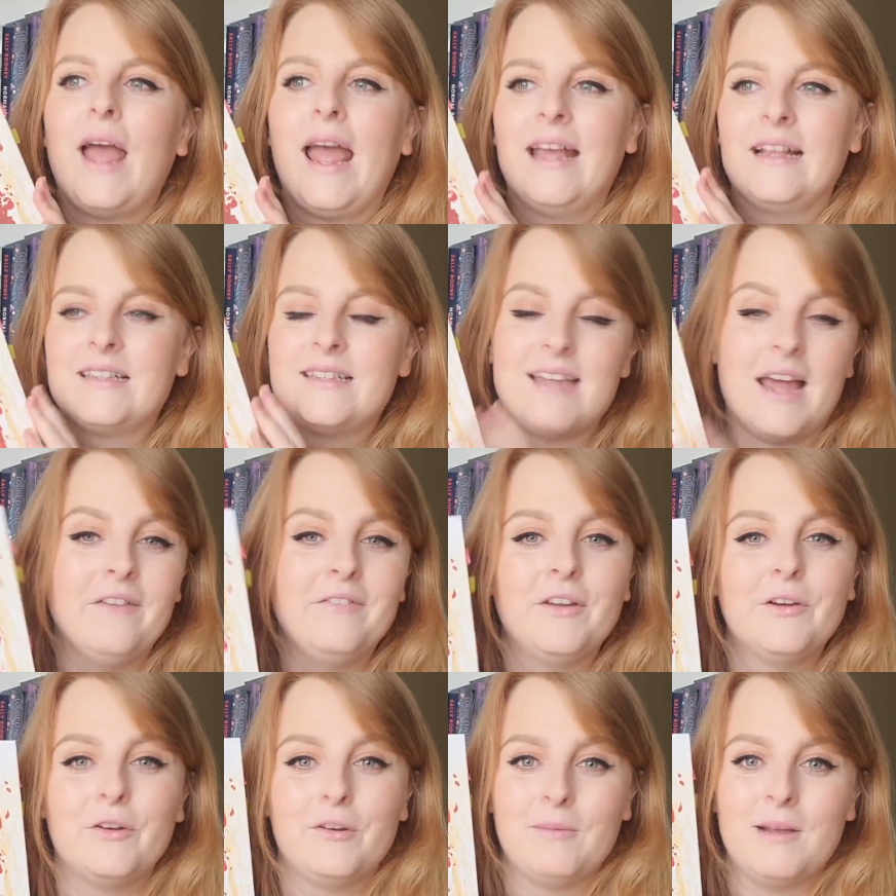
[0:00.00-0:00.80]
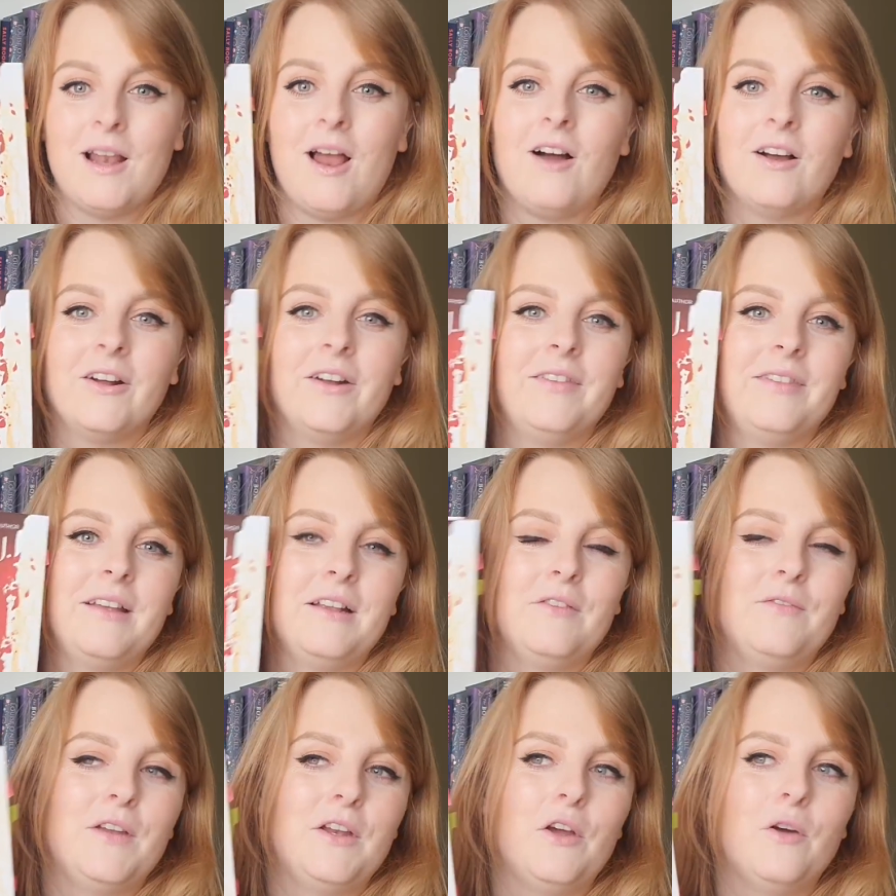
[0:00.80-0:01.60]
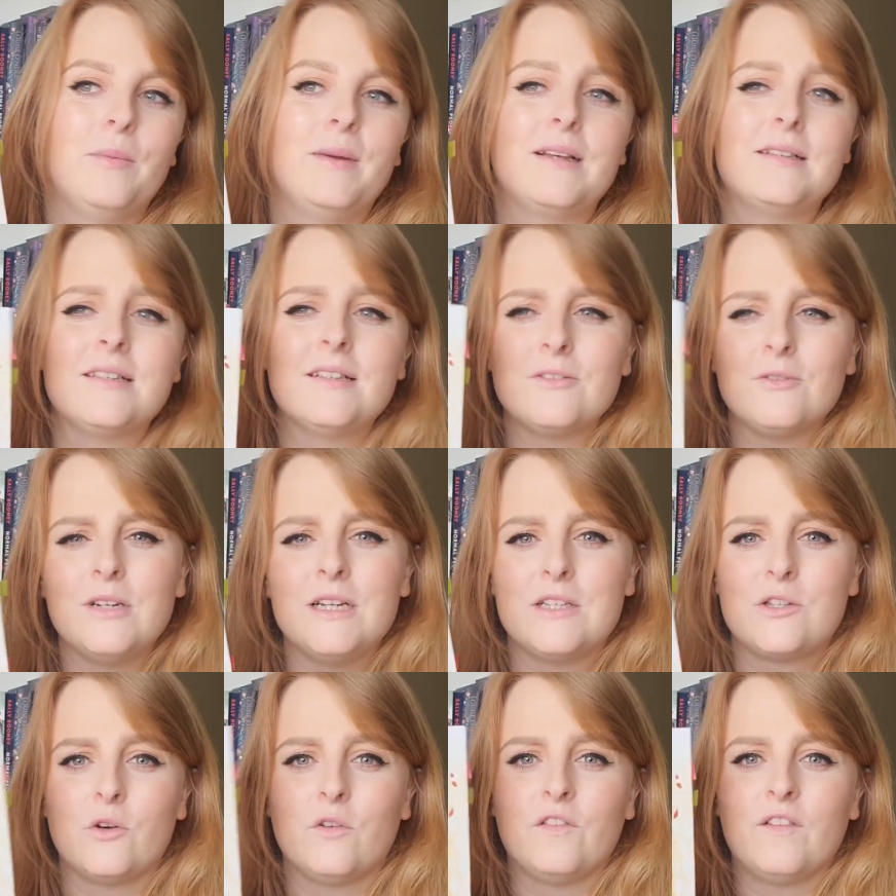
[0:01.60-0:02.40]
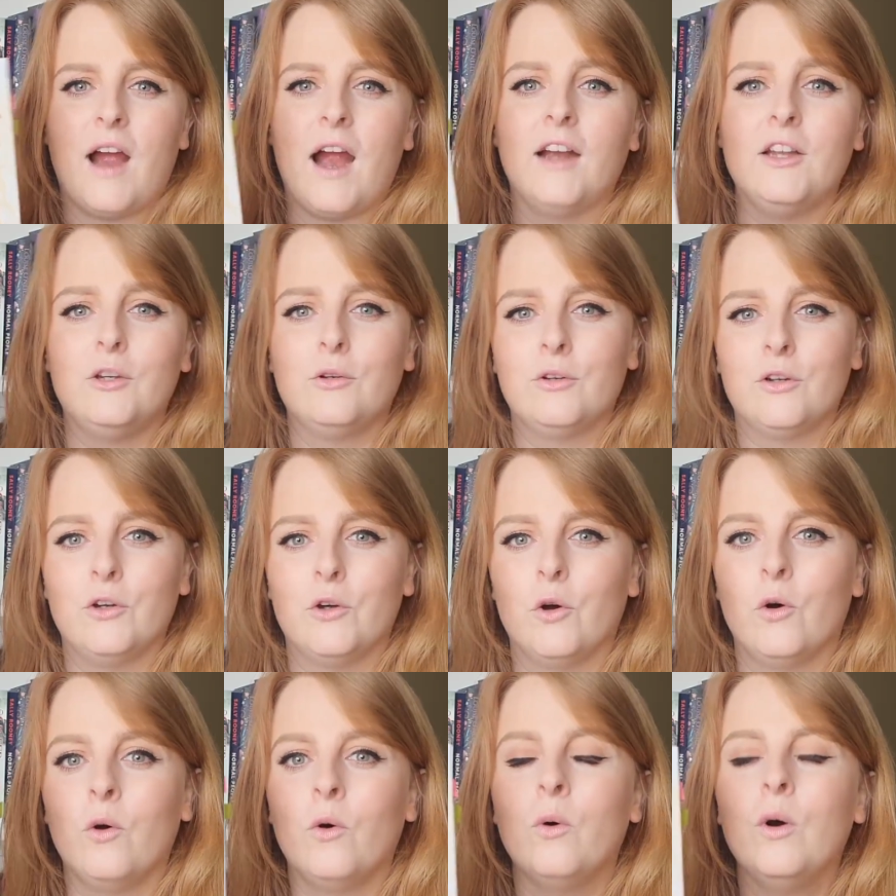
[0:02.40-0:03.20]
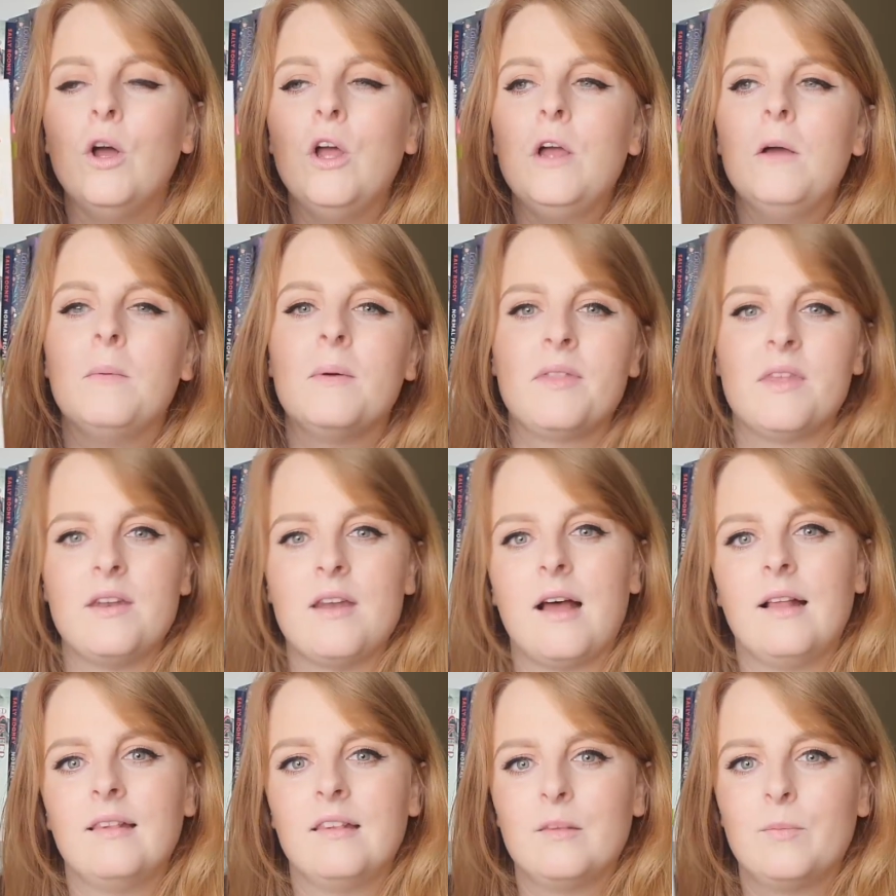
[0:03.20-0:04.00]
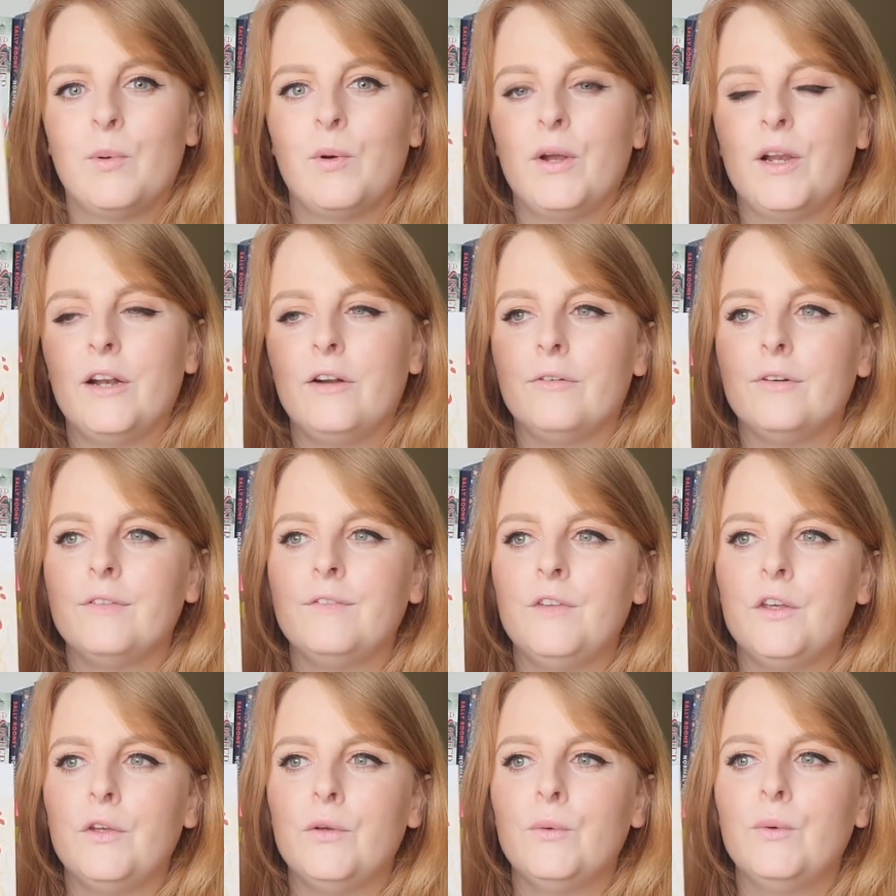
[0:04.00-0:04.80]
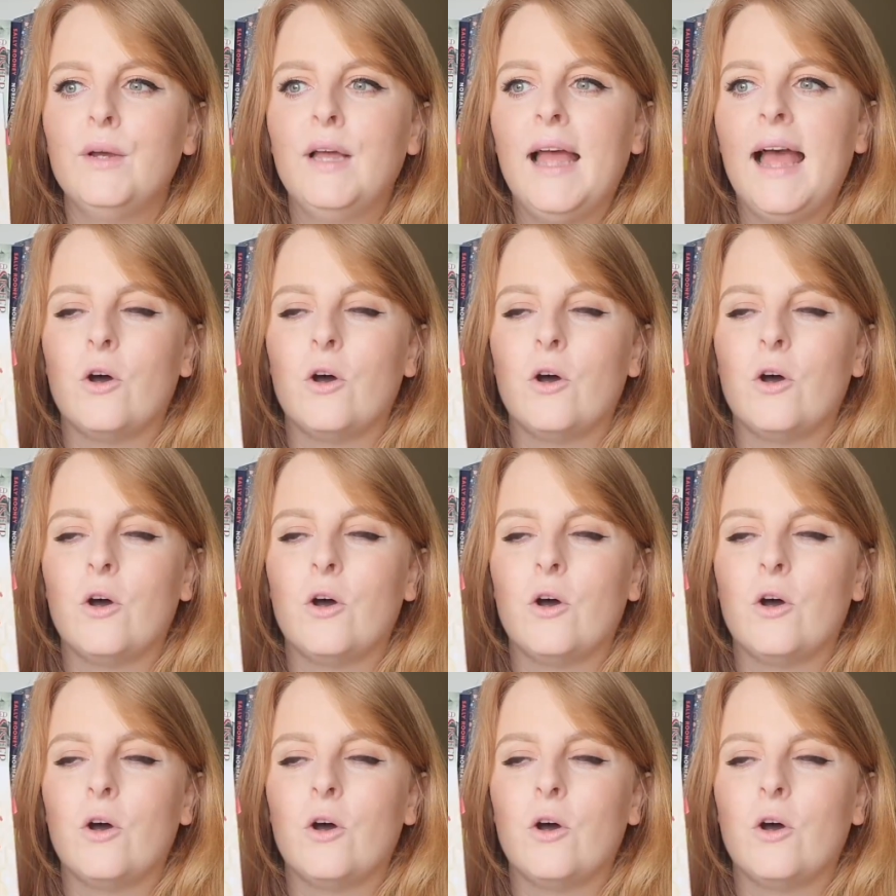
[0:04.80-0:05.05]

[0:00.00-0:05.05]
It's definitely going to be longer than this video because there's only so far you can go with a non-spoiler review.